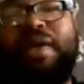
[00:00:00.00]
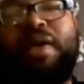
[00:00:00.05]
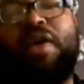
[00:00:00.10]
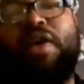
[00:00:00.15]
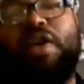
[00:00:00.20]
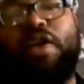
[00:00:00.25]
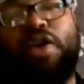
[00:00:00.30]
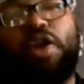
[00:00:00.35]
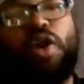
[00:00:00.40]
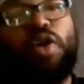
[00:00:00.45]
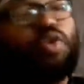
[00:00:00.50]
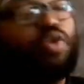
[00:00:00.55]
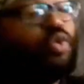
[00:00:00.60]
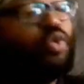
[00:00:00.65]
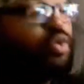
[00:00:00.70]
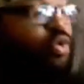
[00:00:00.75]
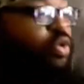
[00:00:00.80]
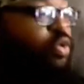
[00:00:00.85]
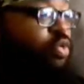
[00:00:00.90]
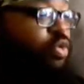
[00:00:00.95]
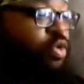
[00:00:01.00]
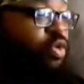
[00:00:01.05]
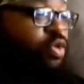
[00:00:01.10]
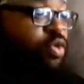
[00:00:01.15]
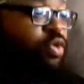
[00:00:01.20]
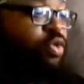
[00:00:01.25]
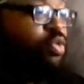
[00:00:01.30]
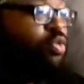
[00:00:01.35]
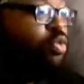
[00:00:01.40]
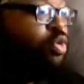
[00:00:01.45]
You know, you you
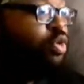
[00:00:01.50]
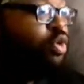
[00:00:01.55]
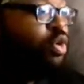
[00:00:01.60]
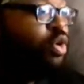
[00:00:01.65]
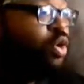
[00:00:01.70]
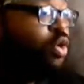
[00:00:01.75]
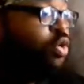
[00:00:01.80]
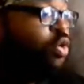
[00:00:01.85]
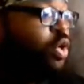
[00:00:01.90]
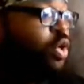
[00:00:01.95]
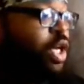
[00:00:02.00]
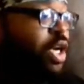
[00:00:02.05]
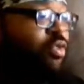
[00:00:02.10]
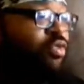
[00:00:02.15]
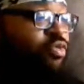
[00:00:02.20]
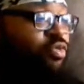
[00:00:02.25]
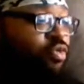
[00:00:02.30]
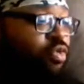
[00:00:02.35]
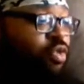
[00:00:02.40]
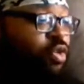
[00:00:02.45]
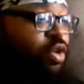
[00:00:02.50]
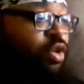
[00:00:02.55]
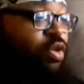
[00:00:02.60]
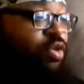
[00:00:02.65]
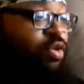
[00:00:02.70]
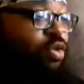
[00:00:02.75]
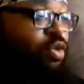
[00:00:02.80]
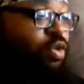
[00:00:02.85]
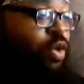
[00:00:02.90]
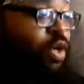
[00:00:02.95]
you, you know you give
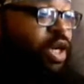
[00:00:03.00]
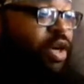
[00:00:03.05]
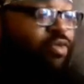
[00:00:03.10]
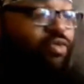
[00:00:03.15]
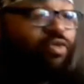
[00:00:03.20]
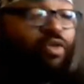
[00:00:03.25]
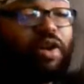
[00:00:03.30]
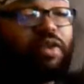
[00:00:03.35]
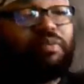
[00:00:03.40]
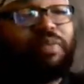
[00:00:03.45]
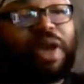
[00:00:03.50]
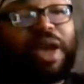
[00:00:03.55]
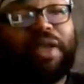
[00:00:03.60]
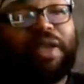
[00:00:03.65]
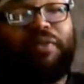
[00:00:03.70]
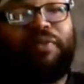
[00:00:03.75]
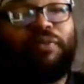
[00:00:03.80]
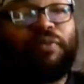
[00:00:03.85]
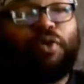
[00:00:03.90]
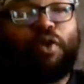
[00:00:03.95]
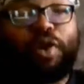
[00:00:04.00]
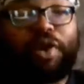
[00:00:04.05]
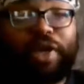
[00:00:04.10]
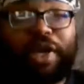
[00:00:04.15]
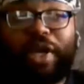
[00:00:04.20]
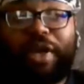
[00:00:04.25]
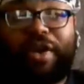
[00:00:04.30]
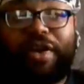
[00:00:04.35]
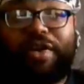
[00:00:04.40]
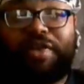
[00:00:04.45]
you give running back four
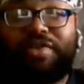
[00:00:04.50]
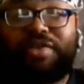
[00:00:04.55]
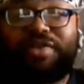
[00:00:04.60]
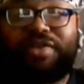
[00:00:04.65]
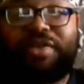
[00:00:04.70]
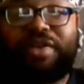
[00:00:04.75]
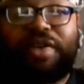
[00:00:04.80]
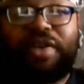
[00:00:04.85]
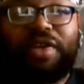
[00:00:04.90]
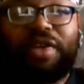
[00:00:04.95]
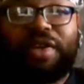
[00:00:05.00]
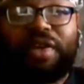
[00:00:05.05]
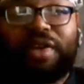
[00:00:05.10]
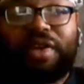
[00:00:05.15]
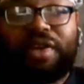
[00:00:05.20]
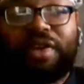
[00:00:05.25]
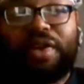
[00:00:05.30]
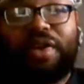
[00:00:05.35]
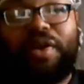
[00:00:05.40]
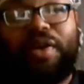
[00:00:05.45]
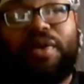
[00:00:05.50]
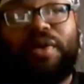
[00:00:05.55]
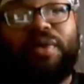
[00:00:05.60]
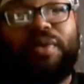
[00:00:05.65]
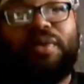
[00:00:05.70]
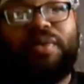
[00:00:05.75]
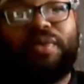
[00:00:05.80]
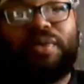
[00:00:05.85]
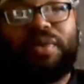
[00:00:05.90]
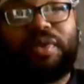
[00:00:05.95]
years. You
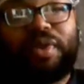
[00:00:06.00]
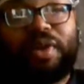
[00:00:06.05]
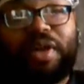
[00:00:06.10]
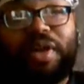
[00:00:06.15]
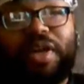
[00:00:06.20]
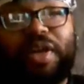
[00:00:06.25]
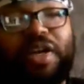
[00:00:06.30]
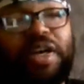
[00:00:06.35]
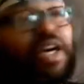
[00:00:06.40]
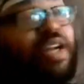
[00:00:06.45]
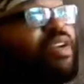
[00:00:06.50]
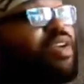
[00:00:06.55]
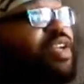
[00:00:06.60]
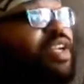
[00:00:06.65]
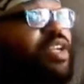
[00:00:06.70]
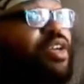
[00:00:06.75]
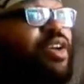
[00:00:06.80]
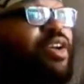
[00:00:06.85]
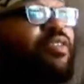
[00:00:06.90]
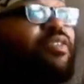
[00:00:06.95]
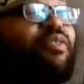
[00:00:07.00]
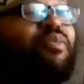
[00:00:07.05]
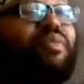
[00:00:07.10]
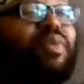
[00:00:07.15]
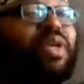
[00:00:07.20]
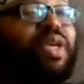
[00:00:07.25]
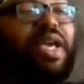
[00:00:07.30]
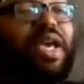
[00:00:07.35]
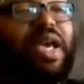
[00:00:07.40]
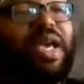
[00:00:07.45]
know. Under contract, and then you give them
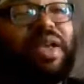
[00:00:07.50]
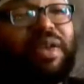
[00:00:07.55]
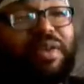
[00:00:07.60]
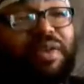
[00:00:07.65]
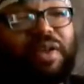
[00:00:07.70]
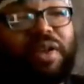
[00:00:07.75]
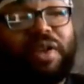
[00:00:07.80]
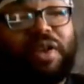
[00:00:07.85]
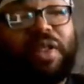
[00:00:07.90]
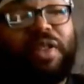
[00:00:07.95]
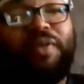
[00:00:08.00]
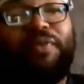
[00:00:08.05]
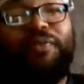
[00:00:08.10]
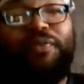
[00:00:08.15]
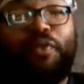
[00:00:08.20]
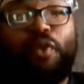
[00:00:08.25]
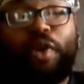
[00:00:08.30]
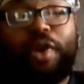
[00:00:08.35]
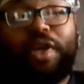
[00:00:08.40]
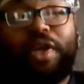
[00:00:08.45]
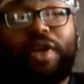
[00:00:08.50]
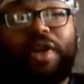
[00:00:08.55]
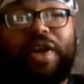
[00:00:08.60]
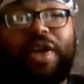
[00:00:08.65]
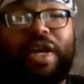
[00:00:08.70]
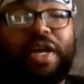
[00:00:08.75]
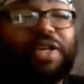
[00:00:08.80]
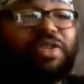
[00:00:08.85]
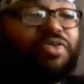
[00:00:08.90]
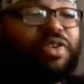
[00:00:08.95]
the you know, another four-year
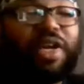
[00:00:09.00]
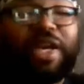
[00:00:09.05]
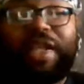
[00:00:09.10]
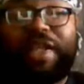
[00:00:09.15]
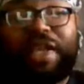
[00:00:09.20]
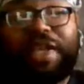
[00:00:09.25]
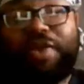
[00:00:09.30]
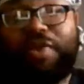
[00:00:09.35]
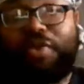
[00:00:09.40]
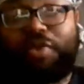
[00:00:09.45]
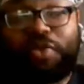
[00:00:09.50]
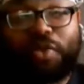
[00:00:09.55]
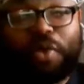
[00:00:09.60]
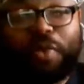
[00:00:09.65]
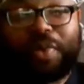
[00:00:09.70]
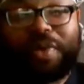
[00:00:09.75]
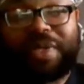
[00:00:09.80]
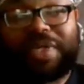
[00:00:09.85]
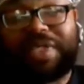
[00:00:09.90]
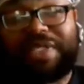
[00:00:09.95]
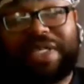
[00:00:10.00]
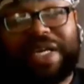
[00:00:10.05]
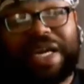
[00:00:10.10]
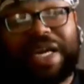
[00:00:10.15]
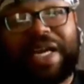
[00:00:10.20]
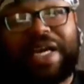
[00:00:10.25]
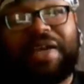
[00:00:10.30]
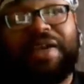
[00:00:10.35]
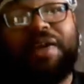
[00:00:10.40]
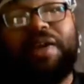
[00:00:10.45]
contract, and then you throw them to the
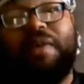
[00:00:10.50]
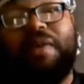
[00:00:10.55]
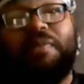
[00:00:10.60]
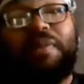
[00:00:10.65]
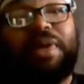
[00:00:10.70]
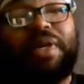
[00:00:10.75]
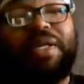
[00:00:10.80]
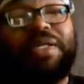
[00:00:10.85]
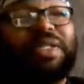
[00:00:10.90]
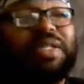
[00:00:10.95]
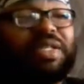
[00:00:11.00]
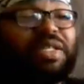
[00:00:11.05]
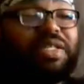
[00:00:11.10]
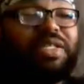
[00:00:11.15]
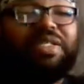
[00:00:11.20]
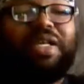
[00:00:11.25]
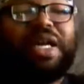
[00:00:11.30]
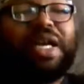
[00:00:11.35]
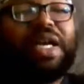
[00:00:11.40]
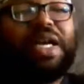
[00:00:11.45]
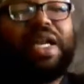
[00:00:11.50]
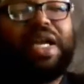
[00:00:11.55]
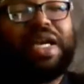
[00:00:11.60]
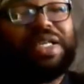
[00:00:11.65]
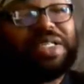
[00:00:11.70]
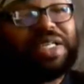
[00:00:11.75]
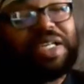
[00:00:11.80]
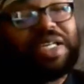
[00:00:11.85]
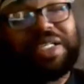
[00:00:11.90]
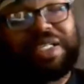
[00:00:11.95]
side, because in this day and
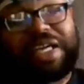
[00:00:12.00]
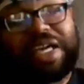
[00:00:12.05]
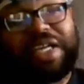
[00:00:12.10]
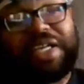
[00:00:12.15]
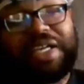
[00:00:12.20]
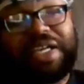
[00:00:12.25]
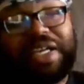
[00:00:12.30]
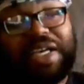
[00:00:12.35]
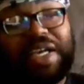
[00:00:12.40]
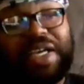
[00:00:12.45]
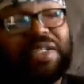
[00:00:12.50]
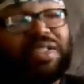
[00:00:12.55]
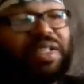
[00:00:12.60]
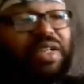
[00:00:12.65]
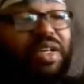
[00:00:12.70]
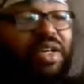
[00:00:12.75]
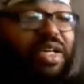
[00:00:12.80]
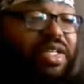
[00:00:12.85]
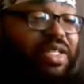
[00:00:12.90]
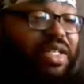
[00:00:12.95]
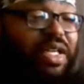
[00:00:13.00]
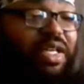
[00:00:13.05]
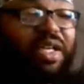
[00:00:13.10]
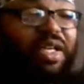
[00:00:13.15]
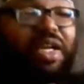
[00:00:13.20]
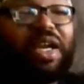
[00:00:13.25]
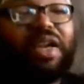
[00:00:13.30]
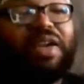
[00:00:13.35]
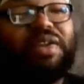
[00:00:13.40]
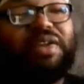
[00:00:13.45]
age, that's how it is. You know, it's, and,
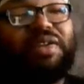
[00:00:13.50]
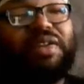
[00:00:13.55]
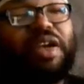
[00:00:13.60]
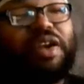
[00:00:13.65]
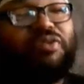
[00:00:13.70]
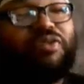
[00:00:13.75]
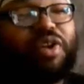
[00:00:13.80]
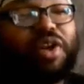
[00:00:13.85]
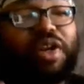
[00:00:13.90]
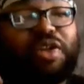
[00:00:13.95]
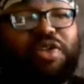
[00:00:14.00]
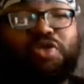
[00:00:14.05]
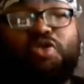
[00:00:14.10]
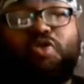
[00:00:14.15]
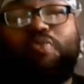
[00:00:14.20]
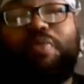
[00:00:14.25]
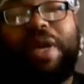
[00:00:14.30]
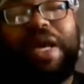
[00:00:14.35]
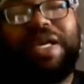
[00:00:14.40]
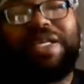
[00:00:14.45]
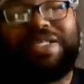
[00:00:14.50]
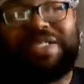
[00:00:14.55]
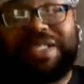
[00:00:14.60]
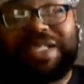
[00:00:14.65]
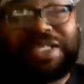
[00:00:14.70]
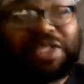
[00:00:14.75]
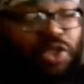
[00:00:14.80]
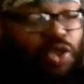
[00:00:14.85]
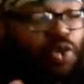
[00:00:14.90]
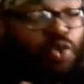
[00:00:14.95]
and they run a two-back
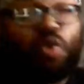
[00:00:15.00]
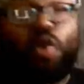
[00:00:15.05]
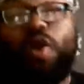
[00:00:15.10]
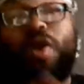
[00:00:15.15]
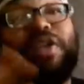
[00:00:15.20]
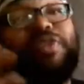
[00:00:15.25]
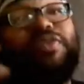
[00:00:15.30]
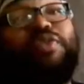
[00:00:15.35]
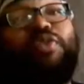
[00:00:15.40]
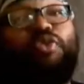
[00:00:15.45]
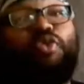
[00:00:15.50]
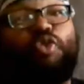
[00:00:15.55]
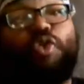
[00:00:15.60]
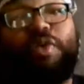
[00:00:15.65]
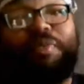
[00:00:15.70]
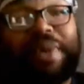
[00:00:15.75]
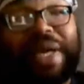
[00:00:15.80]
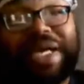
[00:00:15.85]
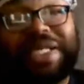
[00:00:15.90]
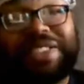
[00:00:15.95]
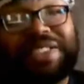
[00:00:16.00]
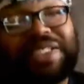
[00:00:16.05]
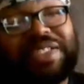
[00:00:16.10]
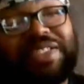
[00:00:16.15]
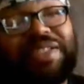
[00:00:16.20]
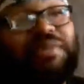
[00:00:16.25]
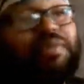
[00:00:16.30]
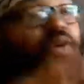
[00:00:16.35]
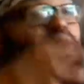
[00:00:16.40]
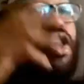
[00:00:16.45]
system, two or even three-back
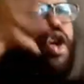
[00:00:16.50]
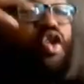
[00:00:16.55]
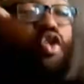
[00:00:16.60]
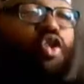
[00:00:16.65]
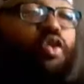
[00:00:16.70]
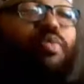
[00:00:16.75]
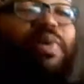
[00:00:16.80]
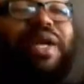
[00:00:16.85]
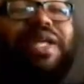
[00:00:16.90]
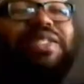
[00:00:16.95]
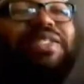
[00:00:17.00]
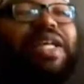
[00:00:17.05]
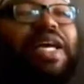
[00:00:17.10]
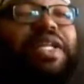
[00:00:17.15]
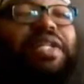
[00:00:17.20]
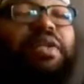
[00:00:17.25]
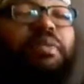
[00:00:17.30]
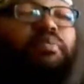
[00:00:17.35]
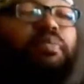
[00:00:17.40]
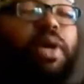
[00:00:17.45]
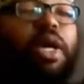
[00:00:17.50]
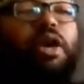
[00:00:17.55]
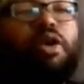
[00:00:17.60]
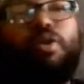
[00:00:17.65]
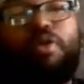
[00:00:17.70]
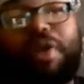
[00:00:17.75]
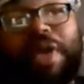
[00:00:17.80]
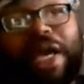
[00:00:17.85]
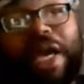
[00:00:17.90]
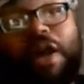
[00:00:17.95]
system. Nobody's like the
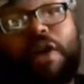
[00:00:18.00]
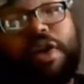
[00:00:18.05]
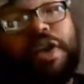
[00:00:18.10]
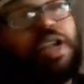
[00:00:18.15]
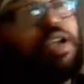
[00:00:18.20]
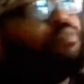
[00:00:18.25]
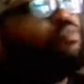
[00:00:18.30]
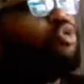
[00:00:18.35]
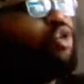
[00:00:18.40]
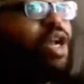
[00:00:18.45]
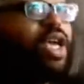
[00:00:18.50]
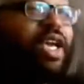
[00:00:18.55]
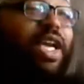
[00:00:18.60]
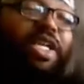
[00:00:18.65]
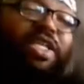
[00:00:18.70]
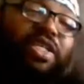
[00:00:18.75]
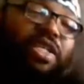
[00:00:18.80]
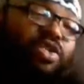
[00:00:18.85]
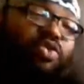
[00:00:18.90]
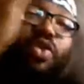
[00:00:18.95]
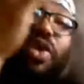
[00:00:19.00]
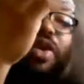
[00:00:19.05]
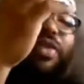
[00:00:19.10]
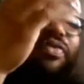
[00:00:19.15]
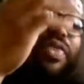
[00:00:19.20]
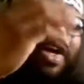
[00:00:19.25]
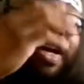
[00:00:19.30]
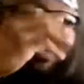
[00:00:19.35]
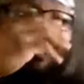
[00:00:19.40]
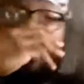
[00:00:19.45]
bell cow anymore that gets you
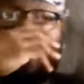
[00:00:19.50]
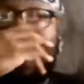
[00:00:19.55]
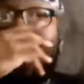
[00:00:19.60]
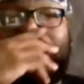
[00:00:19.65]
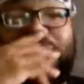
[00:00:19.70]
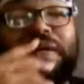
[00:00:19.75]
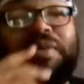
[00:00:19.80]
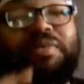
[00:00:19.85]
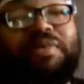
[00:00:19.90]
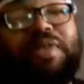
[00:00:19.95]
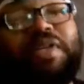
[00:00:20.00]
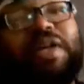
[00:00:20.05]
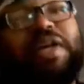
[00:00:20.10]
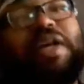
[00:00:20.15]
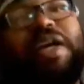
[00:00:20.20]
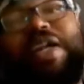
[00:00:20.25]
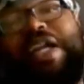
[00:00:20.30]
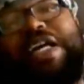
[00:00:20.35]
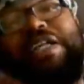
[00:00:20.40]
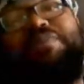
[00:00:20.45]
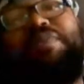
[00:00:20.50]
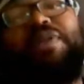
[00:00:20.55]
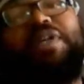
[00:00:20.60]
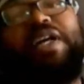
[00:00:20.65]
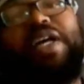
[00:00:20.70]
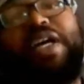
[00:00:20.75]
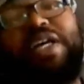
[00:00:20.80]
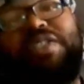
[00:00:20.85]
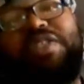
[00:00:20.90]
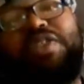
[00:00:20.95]
twenty-five times, and that's
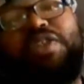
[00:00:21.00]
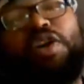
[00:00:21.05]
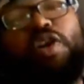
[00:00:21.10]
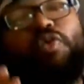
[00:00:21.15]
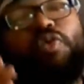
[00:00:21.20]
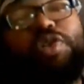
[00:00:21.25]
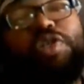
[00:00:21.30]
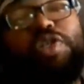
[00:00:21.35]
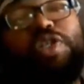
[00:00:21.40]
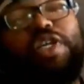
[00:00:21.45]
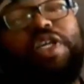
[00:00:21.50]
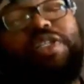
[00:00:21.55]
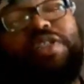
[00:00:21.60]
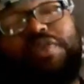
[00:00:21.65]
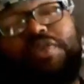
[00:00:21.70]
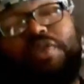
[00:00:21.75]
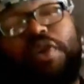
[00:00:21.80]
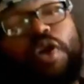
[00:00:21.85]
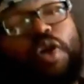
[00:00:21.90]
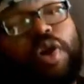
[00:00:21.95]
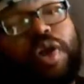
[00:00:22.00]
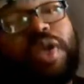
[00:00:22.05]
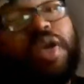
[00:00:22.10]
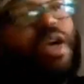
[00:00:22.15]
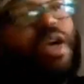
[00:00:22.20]
because you know once you get to thirty,